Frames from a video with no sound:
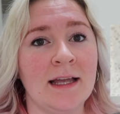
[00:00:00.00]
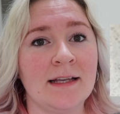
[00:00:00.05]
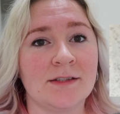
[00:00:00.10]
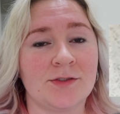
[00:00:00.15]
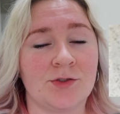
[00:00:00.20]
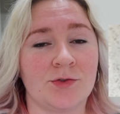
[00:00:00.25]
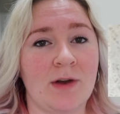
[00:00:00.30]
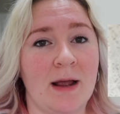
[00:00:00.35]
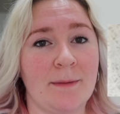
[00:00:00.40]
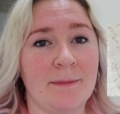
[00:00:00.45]

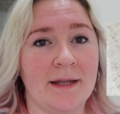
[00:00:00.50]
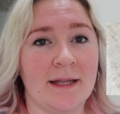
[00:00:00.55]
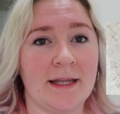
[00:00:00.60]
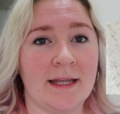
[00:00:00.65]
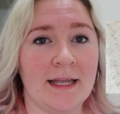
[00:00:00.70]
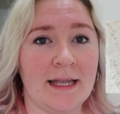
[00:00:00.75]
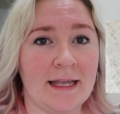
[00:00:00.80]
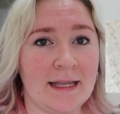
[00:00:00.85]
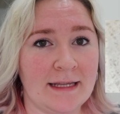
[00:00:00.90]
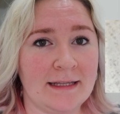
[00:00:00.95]
ceramic
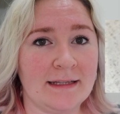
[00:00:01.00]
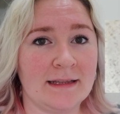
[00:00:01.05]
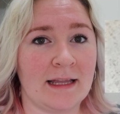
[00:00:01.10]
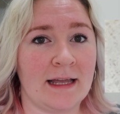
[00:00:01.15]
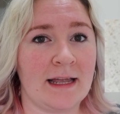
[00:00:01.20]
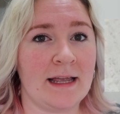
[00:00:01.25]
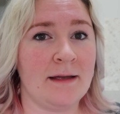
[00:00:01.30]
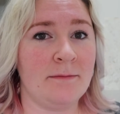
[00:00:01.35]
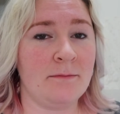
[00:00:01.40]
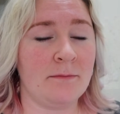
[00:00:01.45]
heat
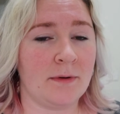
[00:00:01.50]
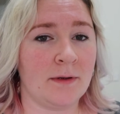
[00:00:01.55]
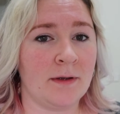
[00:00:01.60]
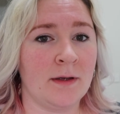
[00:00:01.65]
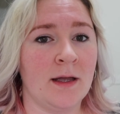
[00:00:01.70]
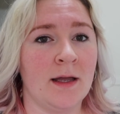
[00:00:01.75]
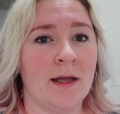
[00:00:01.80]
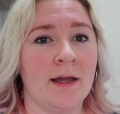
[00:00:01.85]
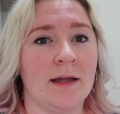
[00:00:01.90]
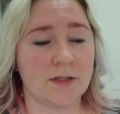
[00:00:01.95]
lamp.
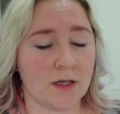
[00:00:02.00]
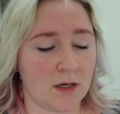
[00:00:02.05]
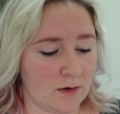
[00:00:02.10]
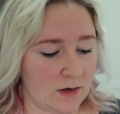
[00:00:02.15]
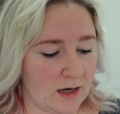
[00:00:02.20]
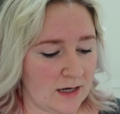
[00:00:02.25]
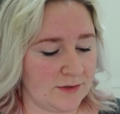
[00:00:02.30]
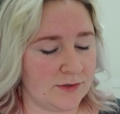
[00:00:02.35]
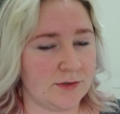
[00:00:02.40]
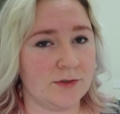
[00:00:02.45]

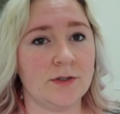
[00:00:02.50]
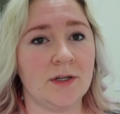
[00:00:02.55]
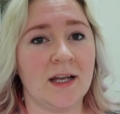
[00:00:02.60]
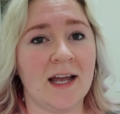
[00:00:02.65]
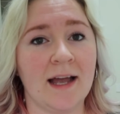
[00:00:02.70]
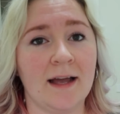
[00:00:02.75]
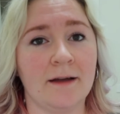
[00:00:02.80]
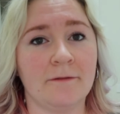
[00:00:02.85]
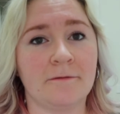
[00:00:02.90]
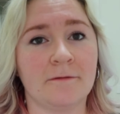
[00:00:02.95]
So I do
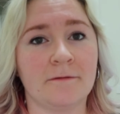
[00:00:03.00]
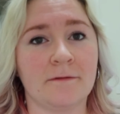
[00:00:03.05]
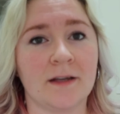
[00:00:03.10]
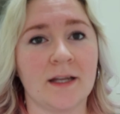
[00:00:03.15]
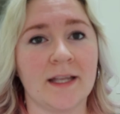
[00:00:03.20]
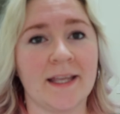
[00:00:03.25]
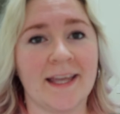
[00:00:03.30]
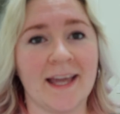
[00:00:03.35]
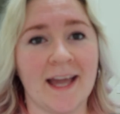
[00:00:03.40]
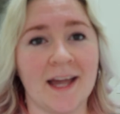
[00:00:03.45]
have
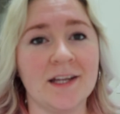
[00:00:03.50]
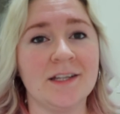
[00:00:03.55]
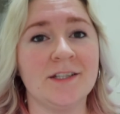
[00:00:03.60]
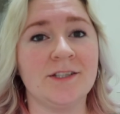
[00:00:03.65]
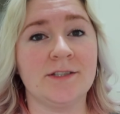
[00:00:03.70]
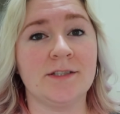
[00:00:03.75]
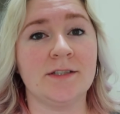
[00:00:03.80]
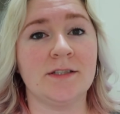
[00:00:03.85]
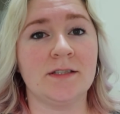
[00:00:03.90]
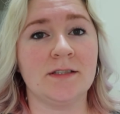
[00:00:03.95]

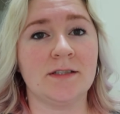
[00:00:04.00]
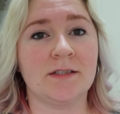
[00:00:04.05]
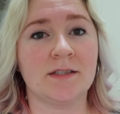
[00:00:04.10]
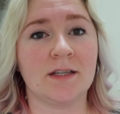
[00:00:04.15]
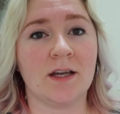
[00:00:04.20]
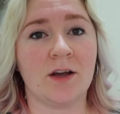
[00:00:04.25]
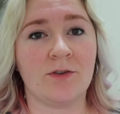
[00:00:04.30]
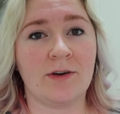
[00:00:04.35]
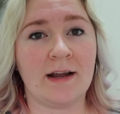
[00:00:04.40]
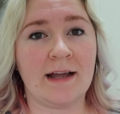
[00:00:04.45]

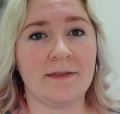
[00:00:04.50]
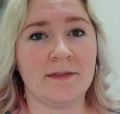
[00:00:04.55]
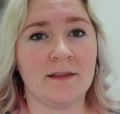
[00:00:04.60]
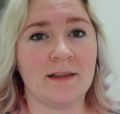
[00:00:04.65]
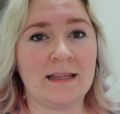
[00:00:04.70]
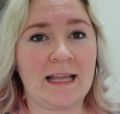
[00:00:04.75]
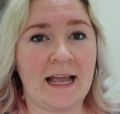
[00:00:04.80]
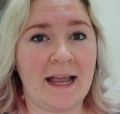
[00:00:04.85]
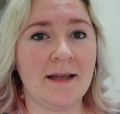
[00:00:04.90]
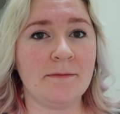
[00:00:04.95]
cages around the
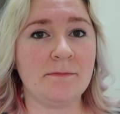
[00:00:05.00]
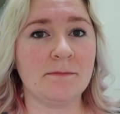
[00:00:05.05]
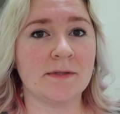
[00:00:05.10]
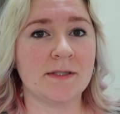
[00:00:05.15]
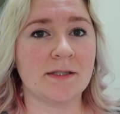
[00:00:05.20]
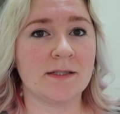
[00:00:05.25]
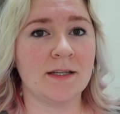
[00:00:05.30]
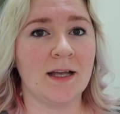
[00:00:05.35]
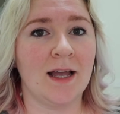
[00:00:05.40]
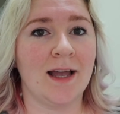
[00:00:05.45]

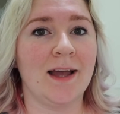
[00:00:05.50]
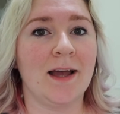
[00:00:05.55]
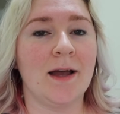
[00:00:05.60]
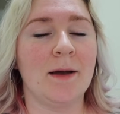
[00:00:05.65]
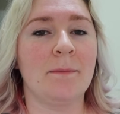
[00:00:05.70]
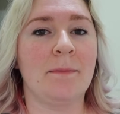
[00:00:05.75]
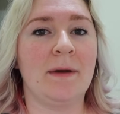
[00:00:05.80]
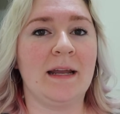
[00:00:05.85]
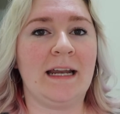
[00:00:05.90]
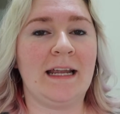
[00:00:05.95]
lamps,
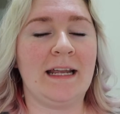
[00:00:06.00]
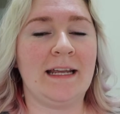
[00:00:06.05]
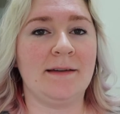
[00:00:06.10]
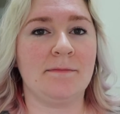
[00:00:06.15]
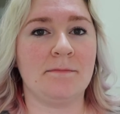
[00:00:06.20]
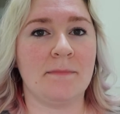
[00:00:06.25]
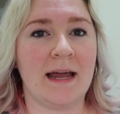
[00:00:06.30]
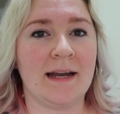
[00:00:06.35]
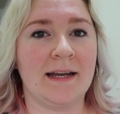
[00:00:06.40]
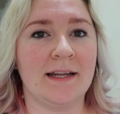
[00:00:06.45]
but he
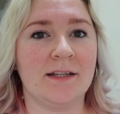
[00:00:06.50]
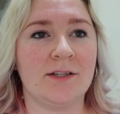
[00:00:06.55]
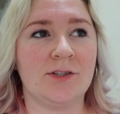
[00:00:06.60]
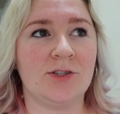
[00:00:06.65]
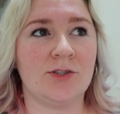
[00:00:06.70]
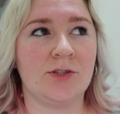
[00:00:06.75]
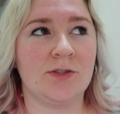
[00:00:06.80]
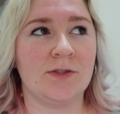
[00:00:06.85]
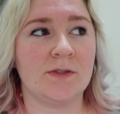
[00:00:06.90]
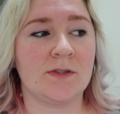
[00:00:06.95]

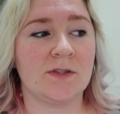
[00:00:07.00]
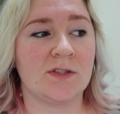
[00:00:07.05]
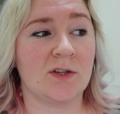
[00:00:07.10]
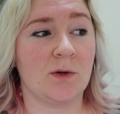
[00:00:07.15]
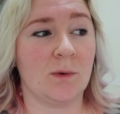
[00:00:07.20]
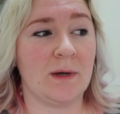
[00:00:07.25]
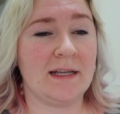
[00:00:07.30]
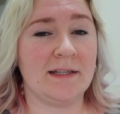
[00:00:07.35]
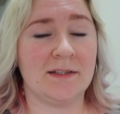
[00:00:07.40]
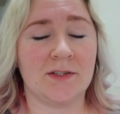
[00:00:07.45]
managed to
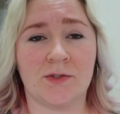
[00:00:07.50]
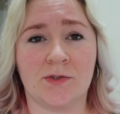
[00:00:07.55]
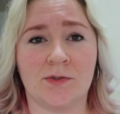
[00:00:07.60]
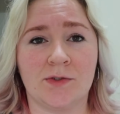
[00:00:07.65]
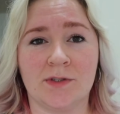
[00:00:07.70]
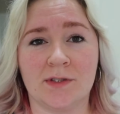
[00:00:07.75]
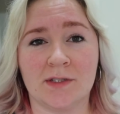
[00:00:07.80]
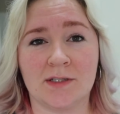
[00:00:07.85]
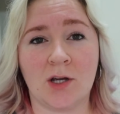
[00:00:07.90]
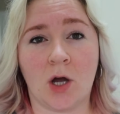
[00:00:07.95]
squeeze
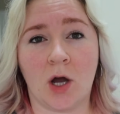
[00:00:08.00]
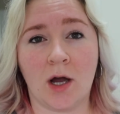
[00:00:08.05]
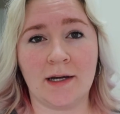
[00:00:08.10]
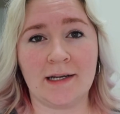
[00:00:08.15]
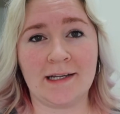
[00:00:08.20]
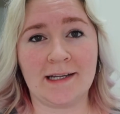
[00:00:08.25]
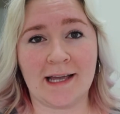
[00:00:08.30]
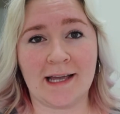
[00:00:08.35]
through the tiny